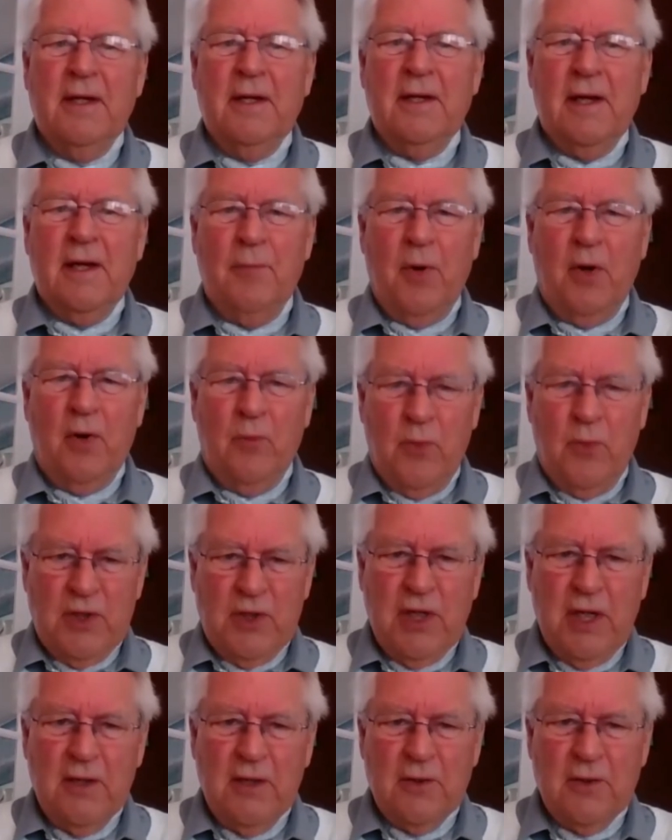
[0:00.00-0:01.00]
upon
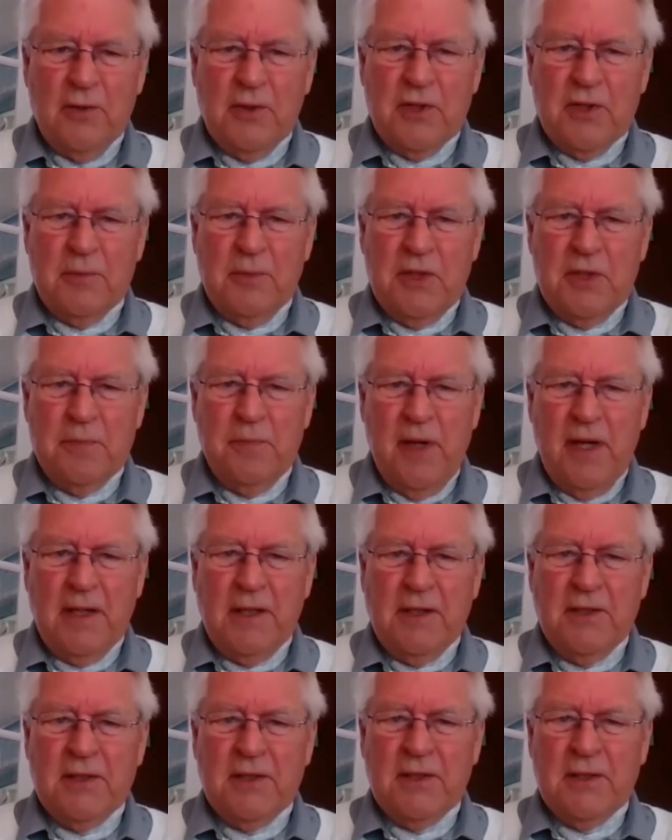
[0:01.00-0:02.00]
which Hinduism is
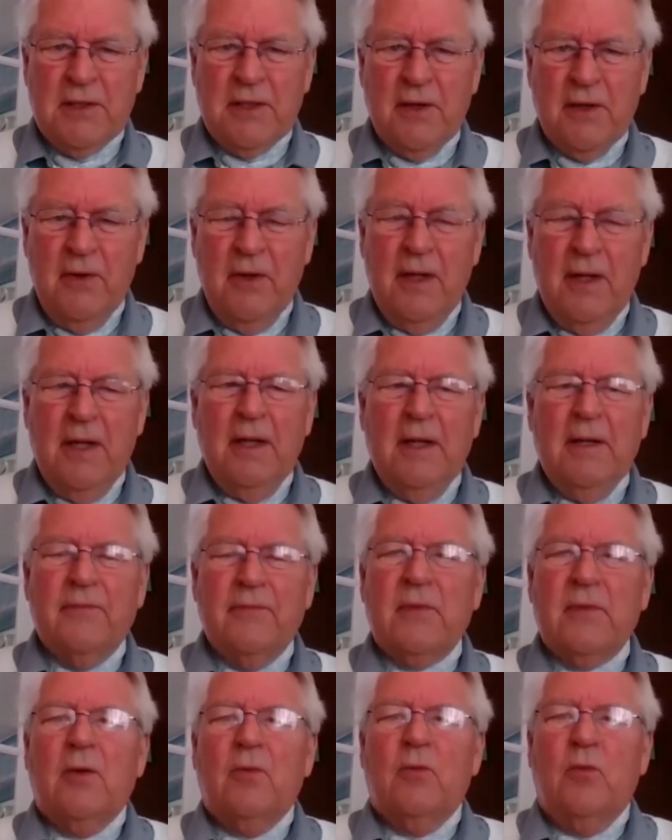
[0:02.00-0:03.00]
based. So
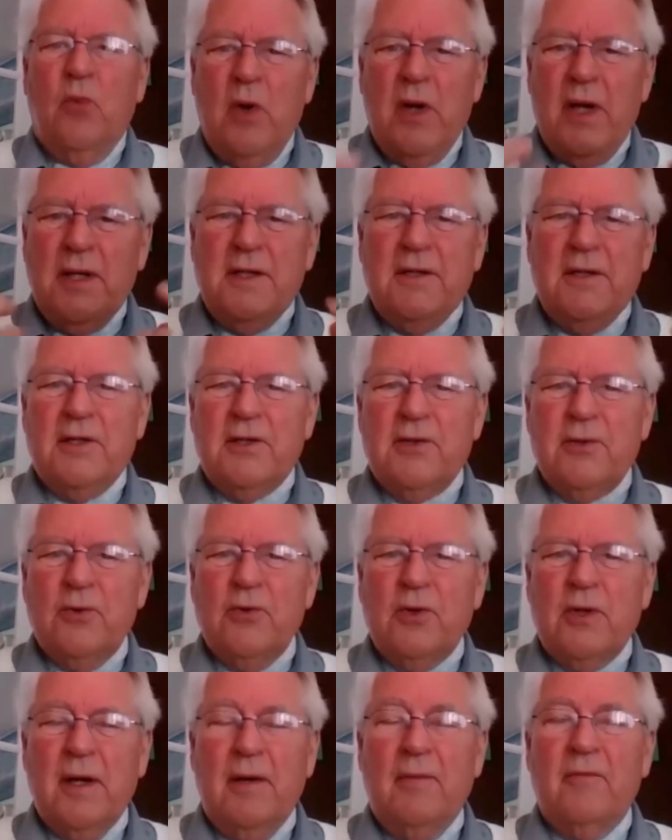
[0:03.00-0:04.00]
where did this
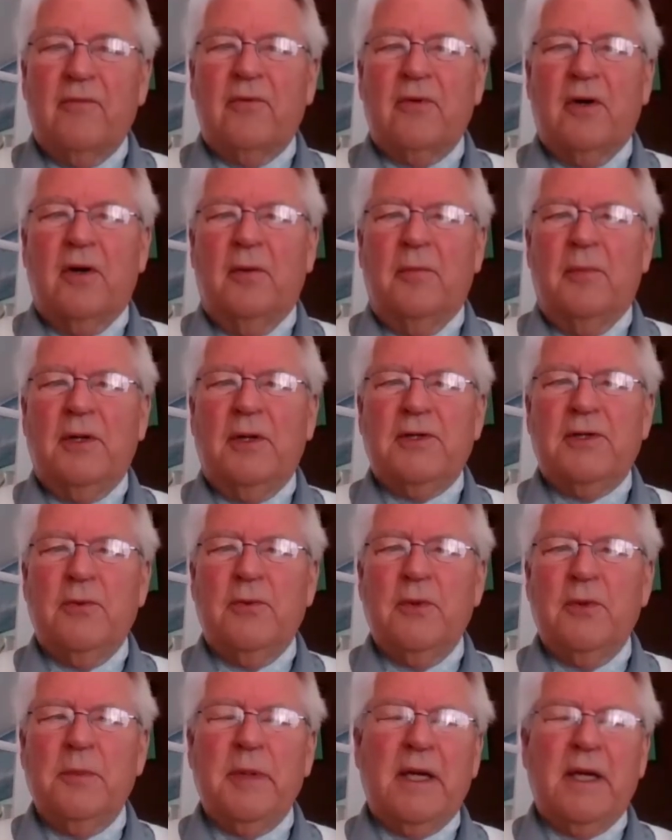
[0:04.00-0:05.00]
all come from? And so
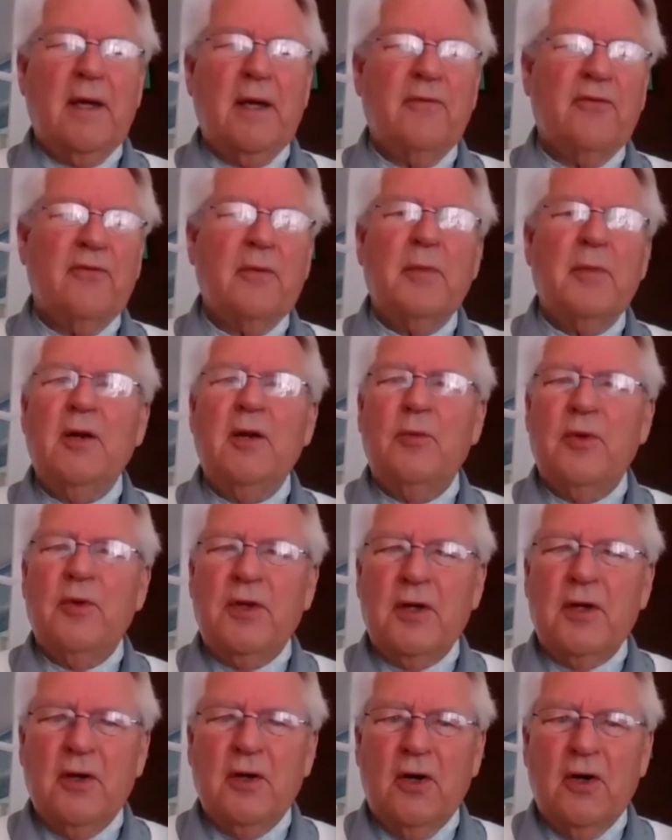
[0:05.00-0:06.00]
we became familiar with
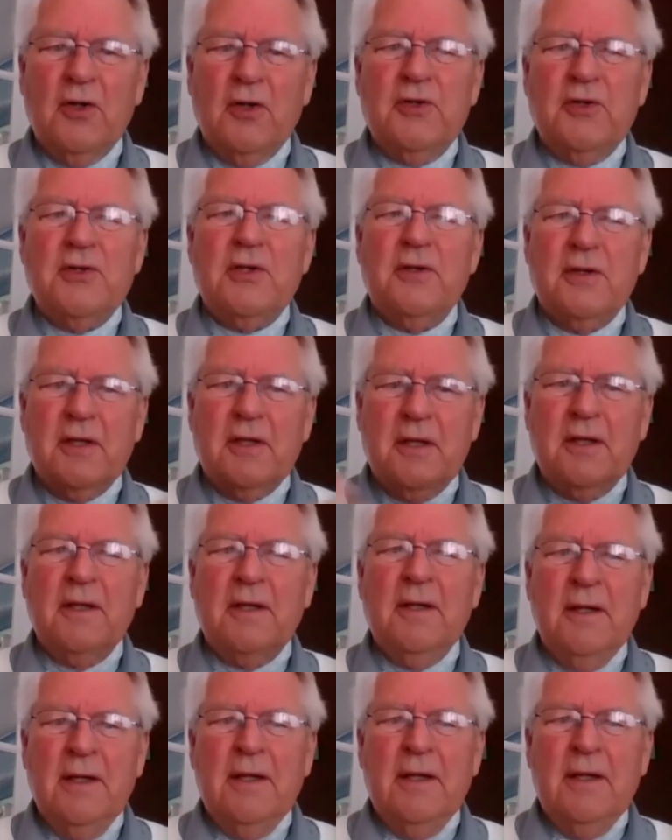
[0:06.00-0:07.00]
the gods
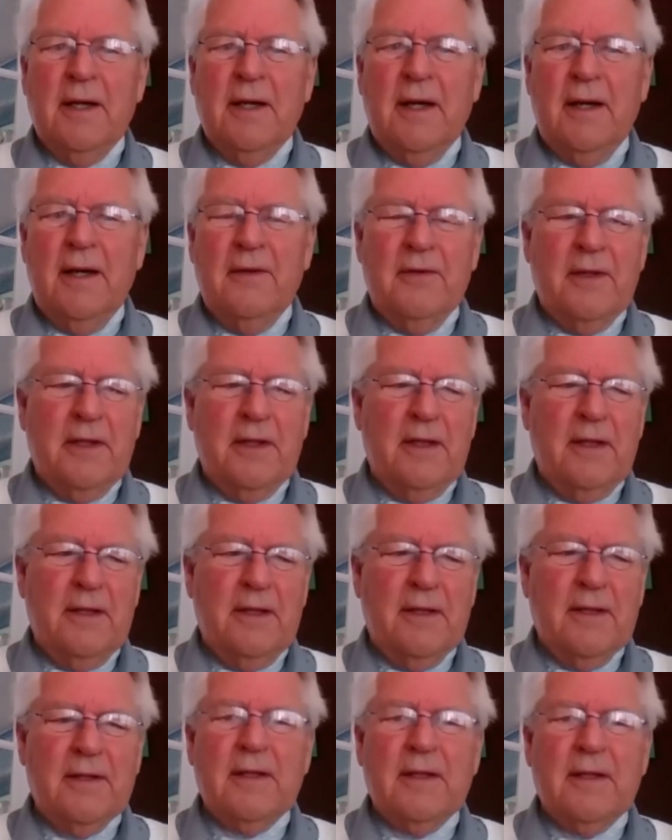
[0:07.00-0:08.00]
and
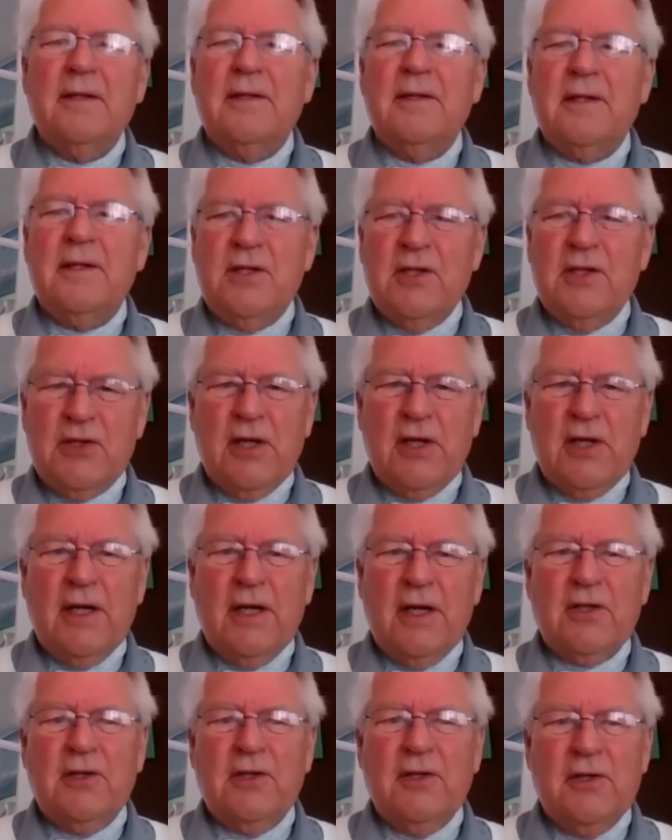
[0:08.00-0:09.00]
the
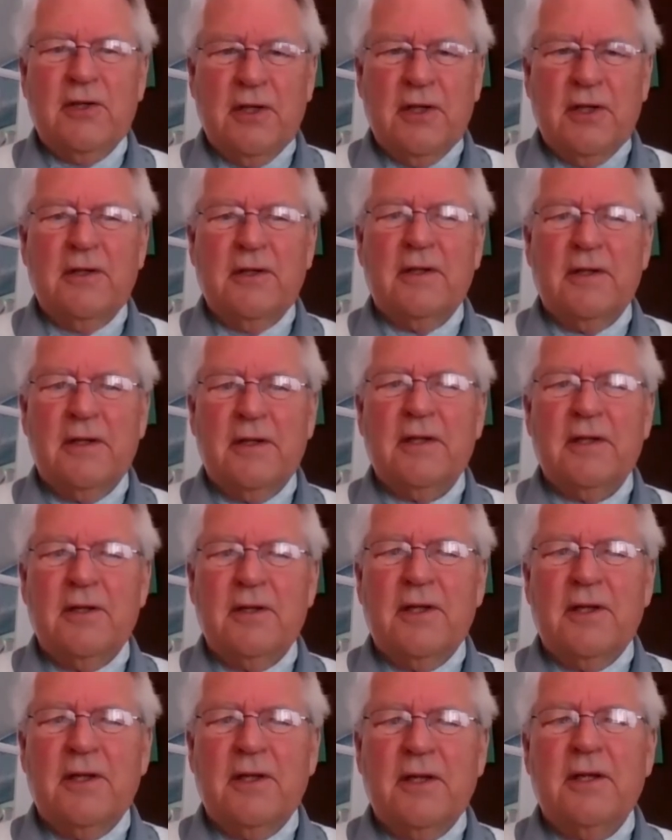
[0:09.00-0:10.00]
discussions and
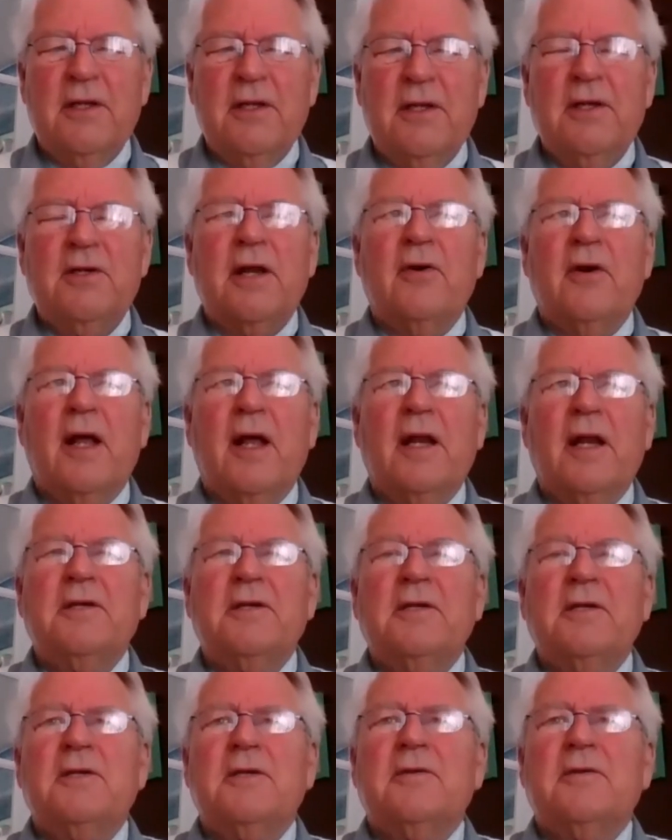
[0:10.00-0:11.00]
the
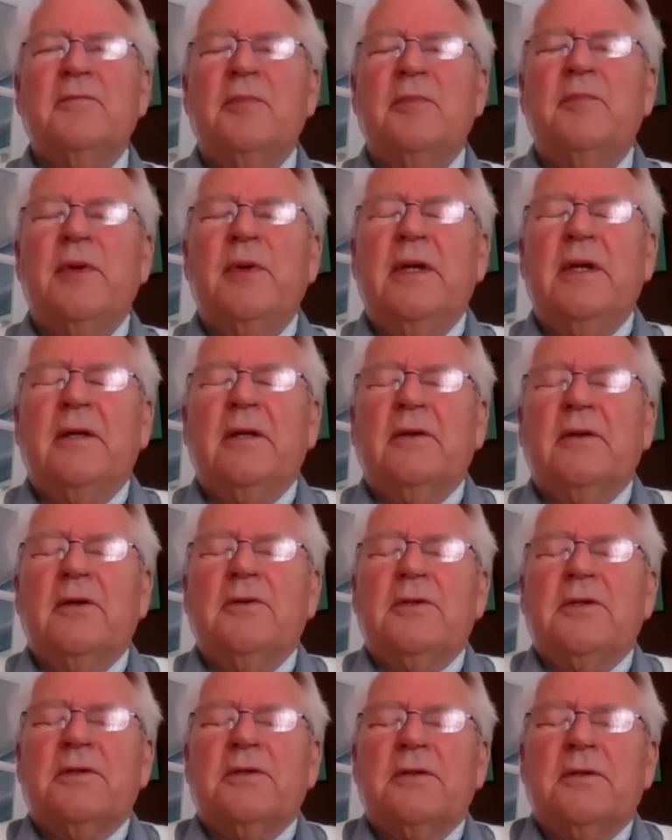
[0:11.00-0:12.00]
generalities of being
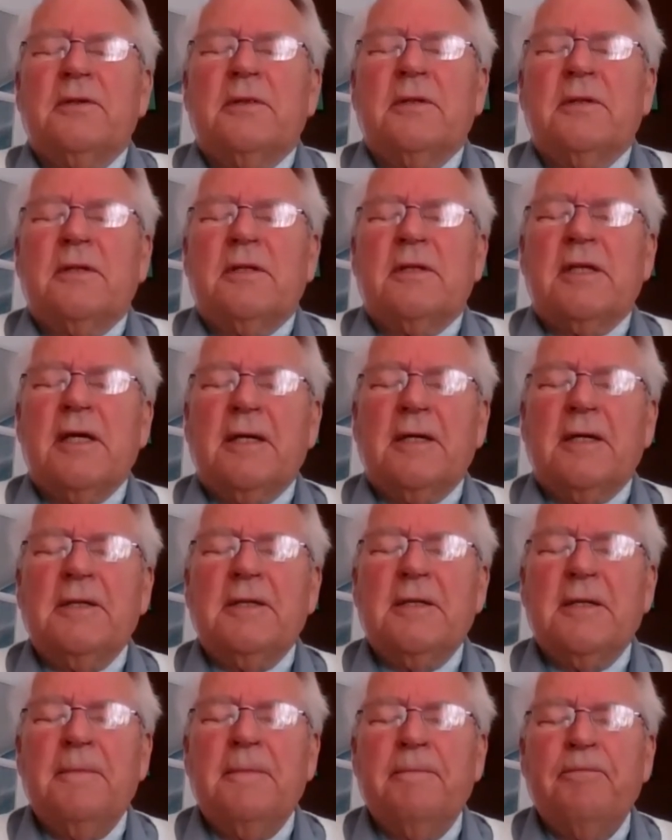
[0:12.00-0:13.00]
those
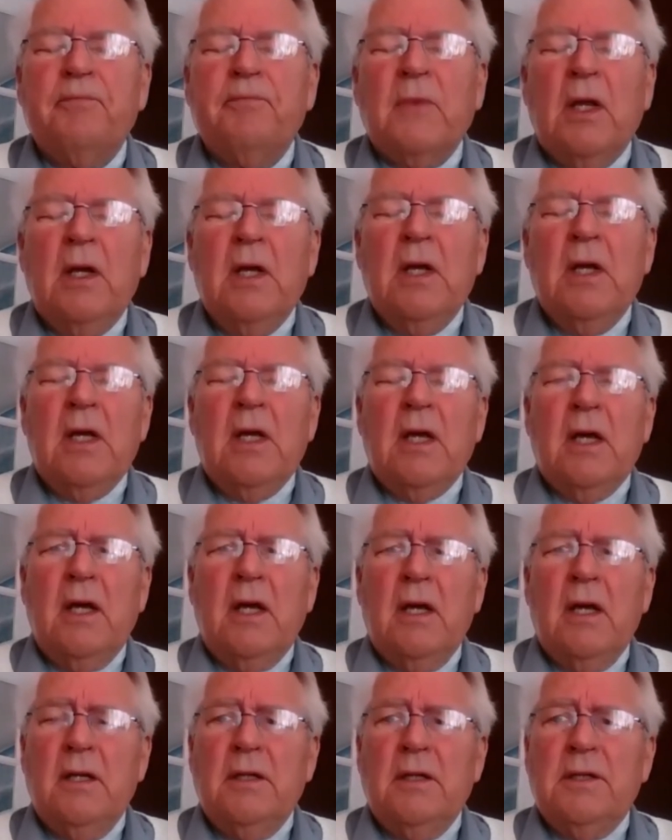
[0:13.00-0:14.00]
things.
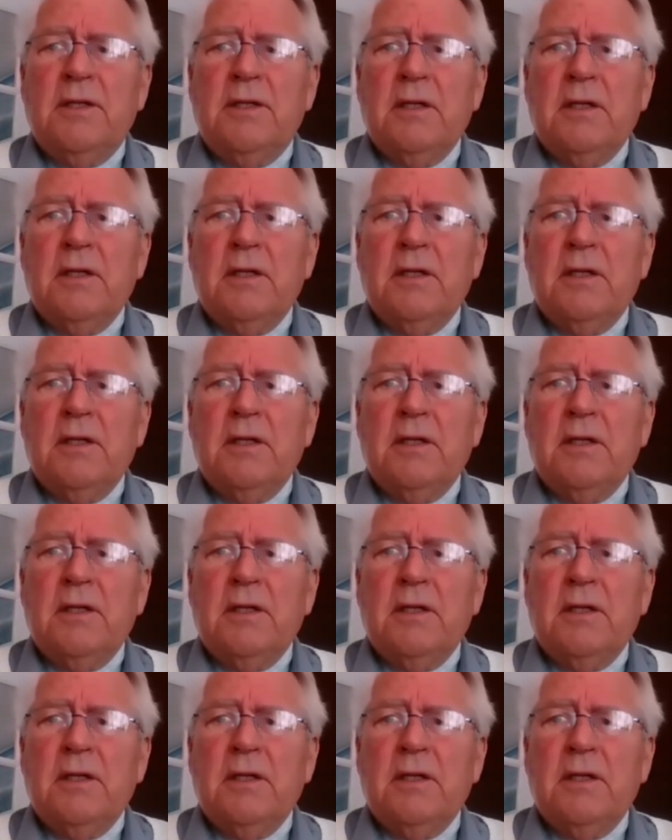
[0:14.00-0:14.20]
And